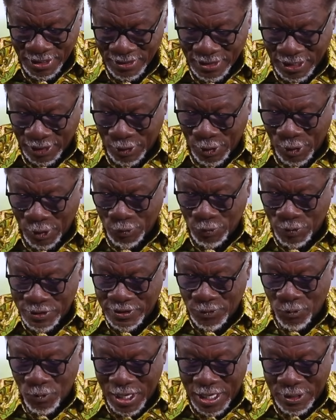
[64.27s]
The Lord was
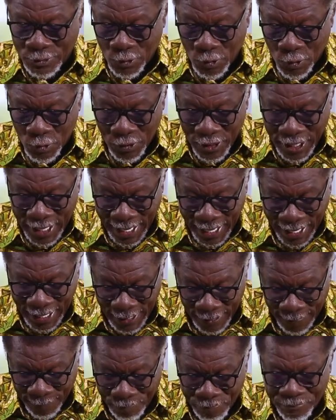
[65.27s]
the one who
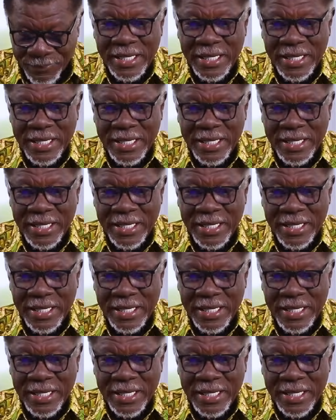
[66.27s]
helped